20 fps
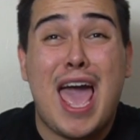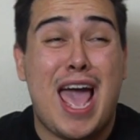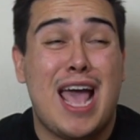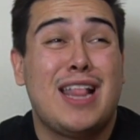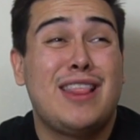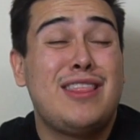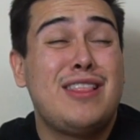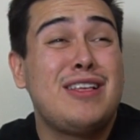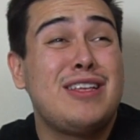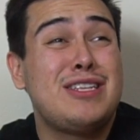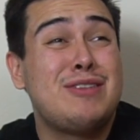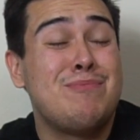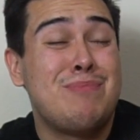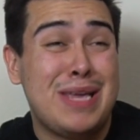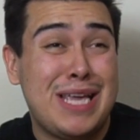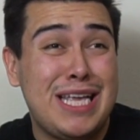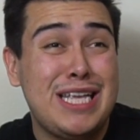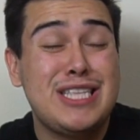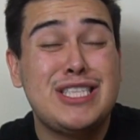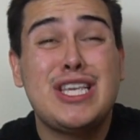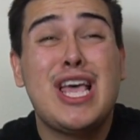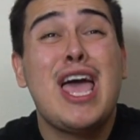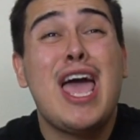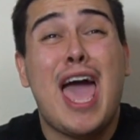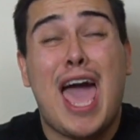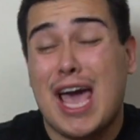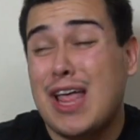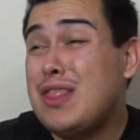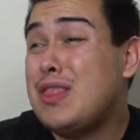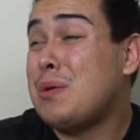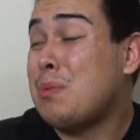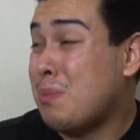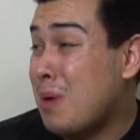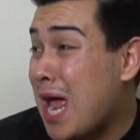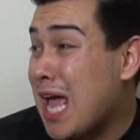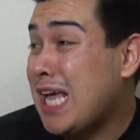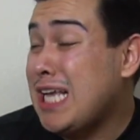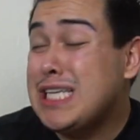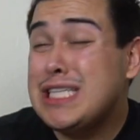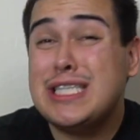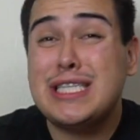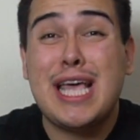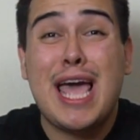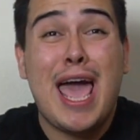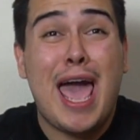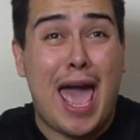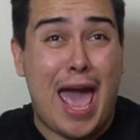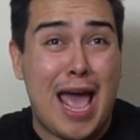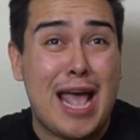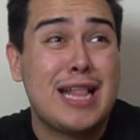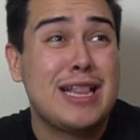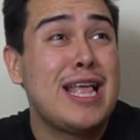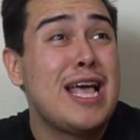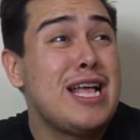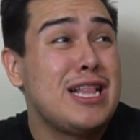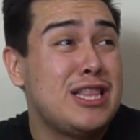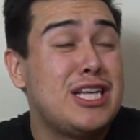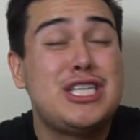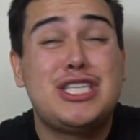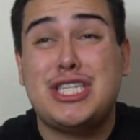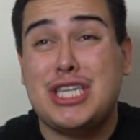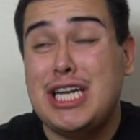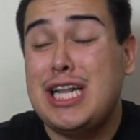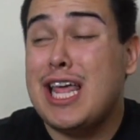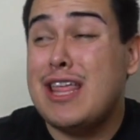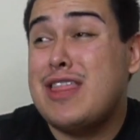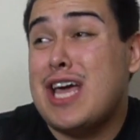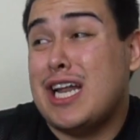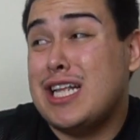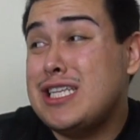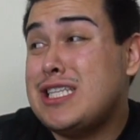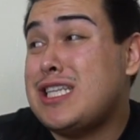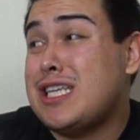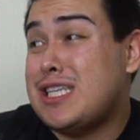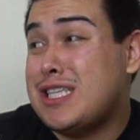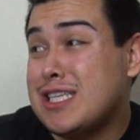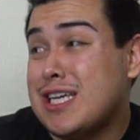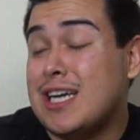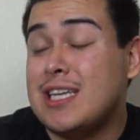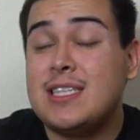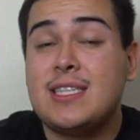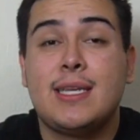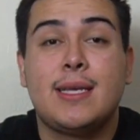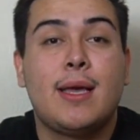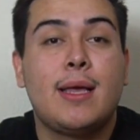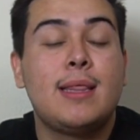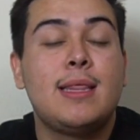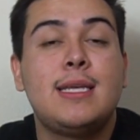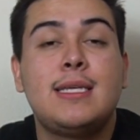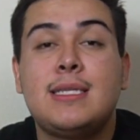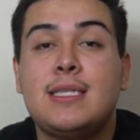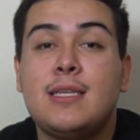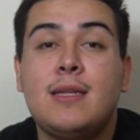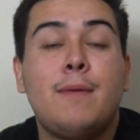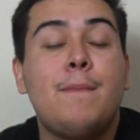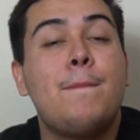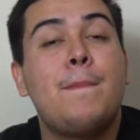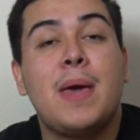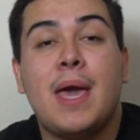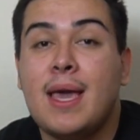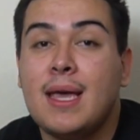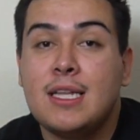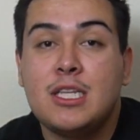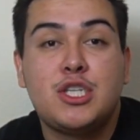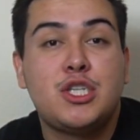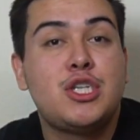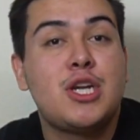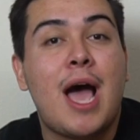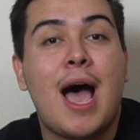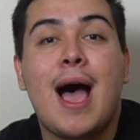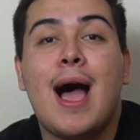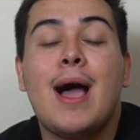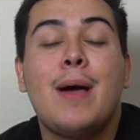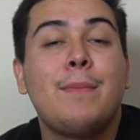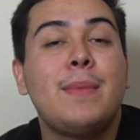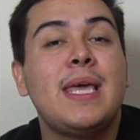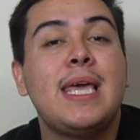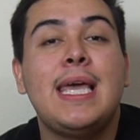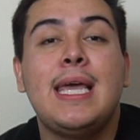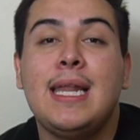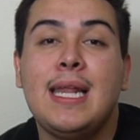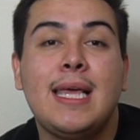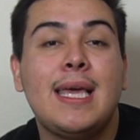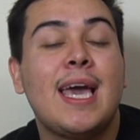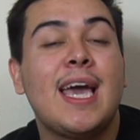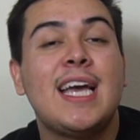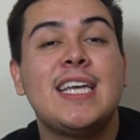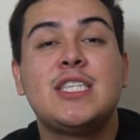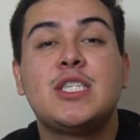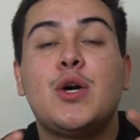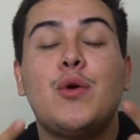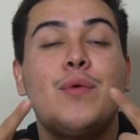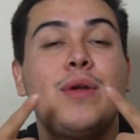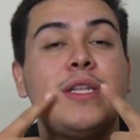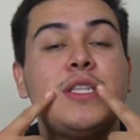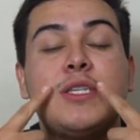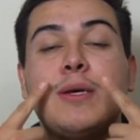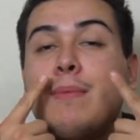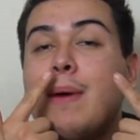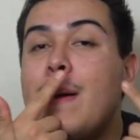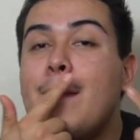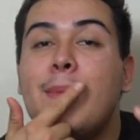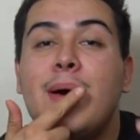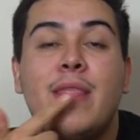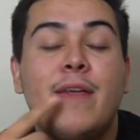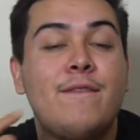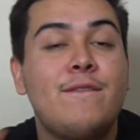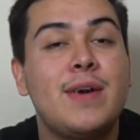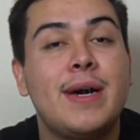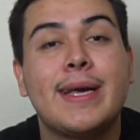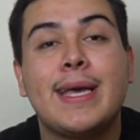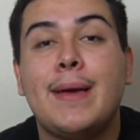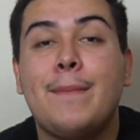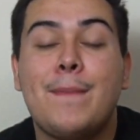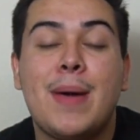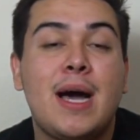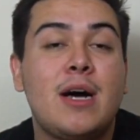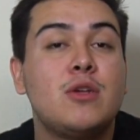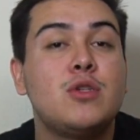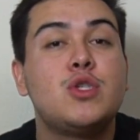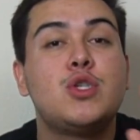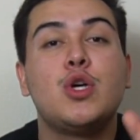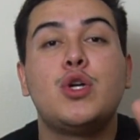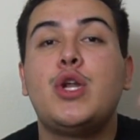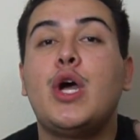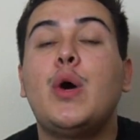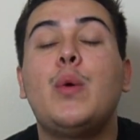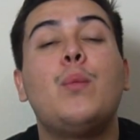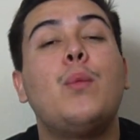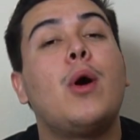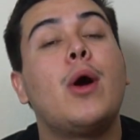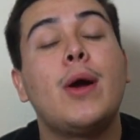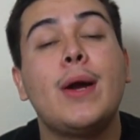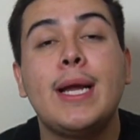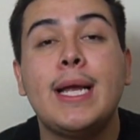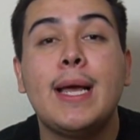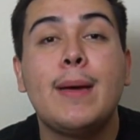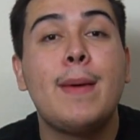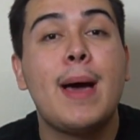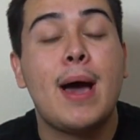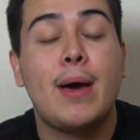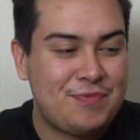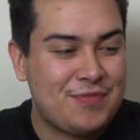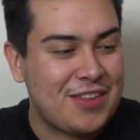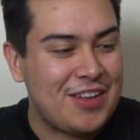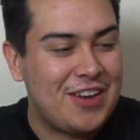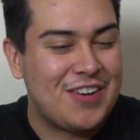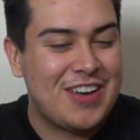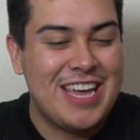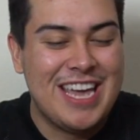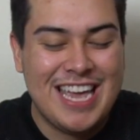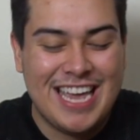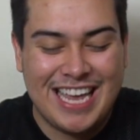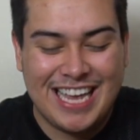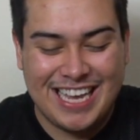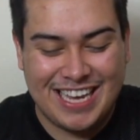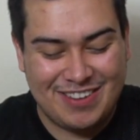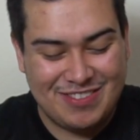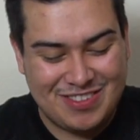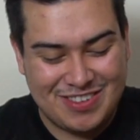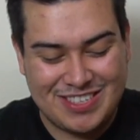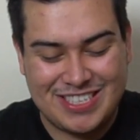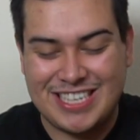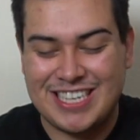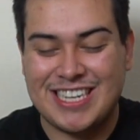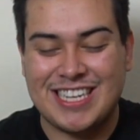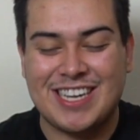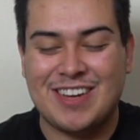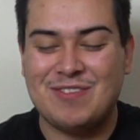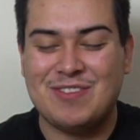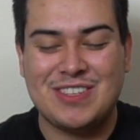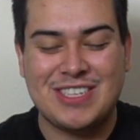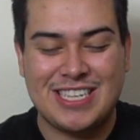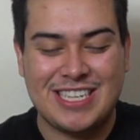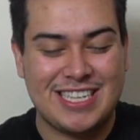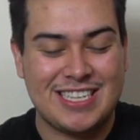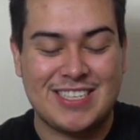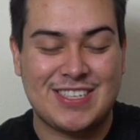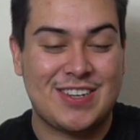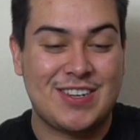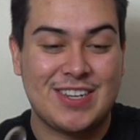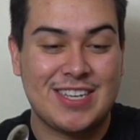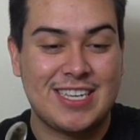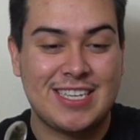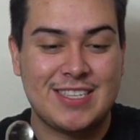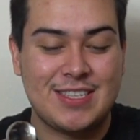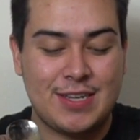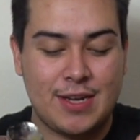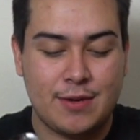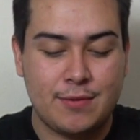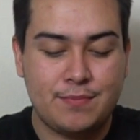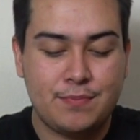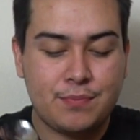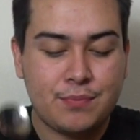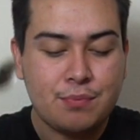and the beans and the rice and the chile. That is disgusting. Listen, bitch, I'm eating it. It's going into my motherfucking mouth, so don't worry about it. I'm just kidding. I'm just gonna get started because, you know,